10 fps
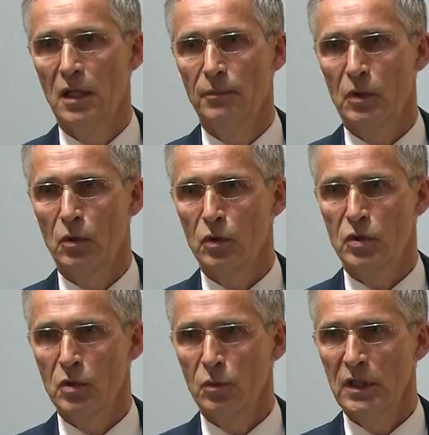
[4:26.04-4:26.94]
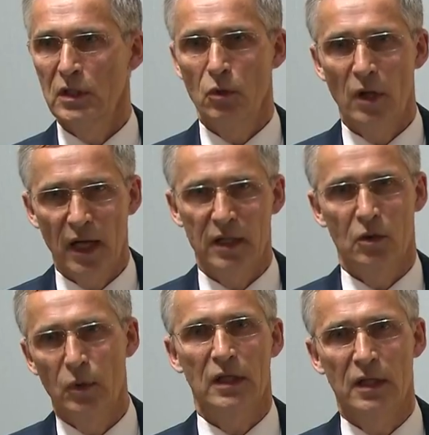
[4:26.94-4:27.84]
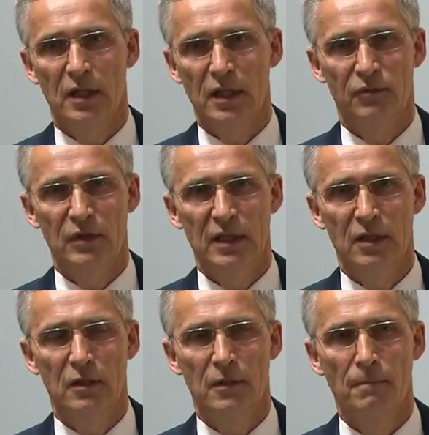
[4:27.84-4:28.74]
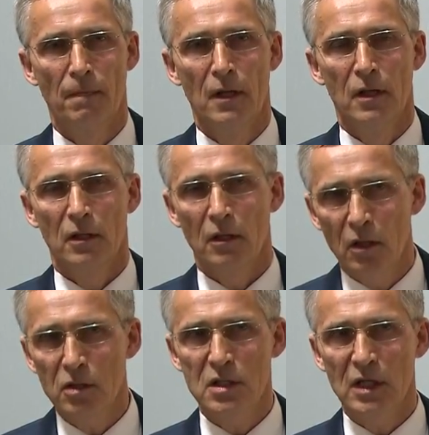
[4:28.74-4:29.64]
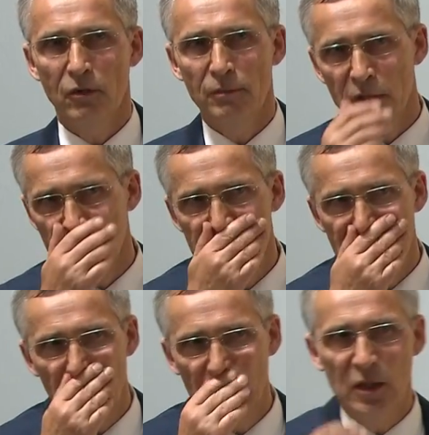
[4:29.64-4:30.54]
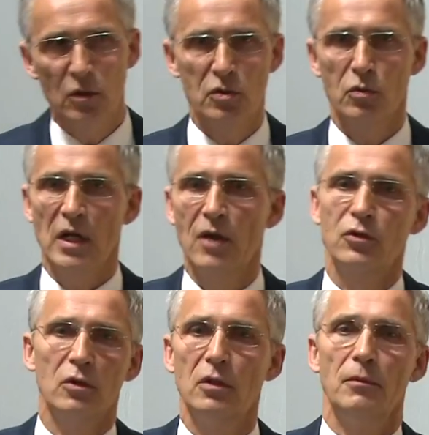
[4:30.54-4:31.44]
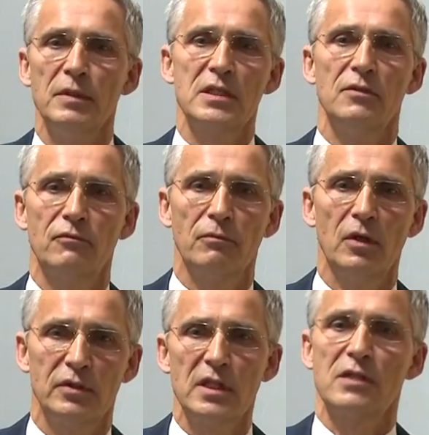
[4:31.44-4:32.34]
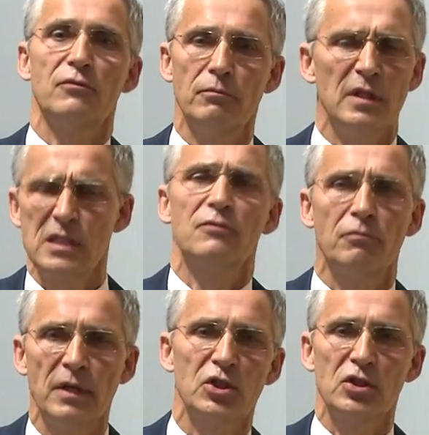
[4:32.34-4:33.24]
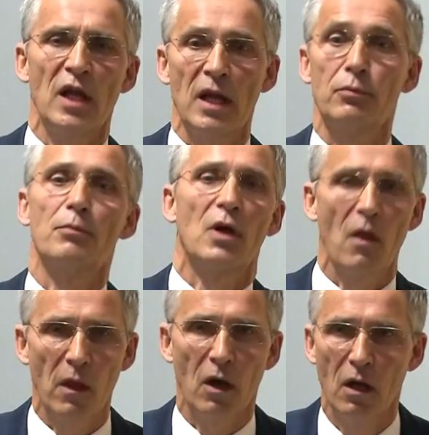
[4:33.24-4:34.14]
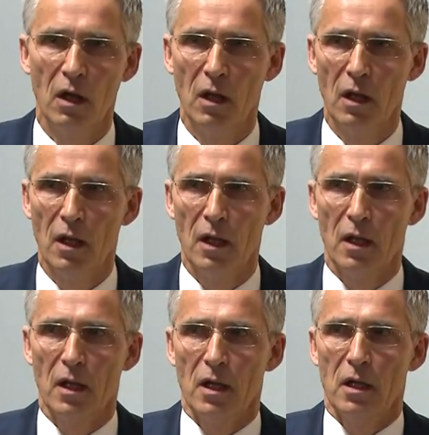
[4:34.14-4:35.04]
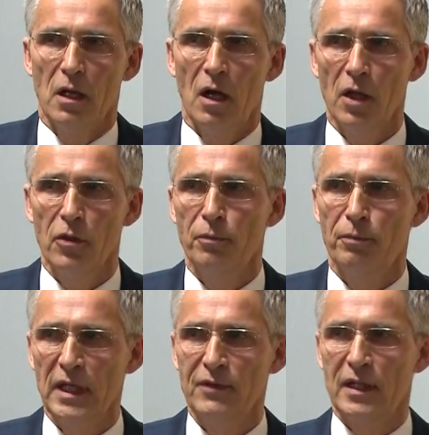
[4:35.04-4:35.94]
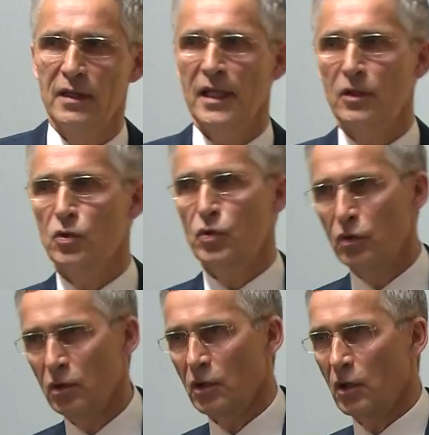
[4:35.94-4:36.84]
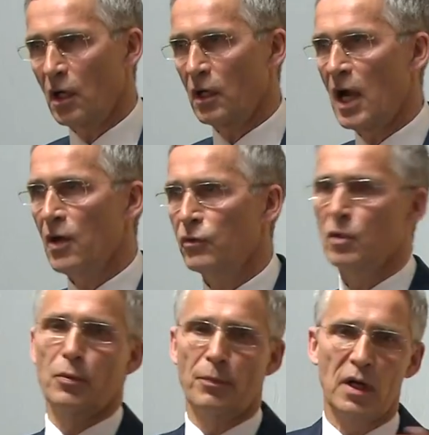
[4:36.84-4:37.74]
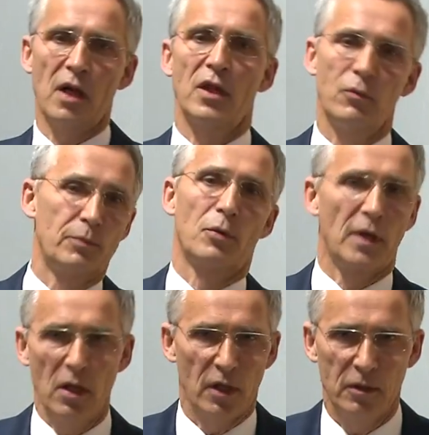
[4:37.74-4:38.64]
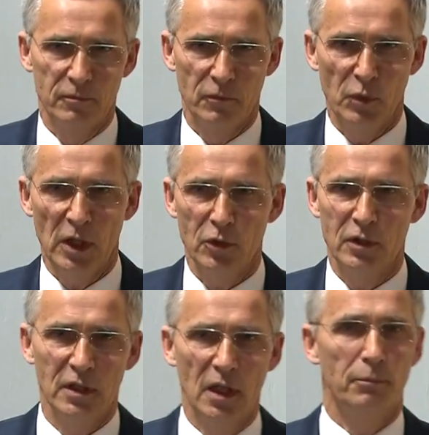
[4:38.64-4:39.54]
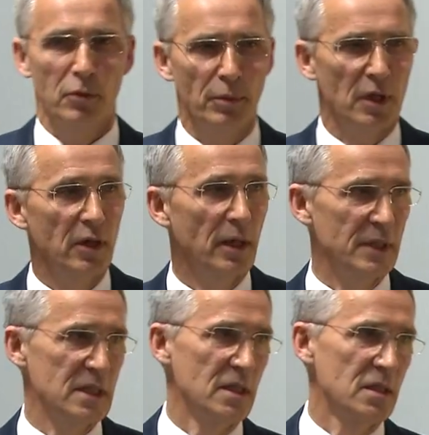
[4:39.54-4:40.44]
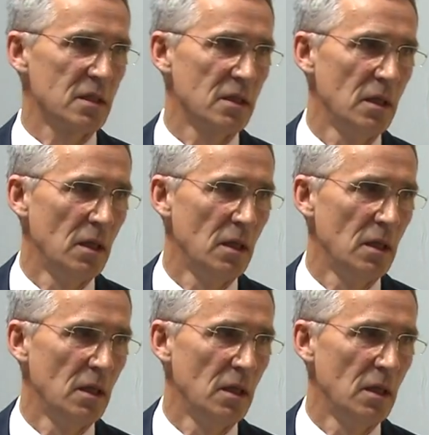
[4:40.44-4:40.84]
because we need to act quickly if needed. The last thing I'll mention is that we need also to counter misinformation and propaganda. I don't believe that NATO should counter propaganda with propaganda. We are not in the propaganda business.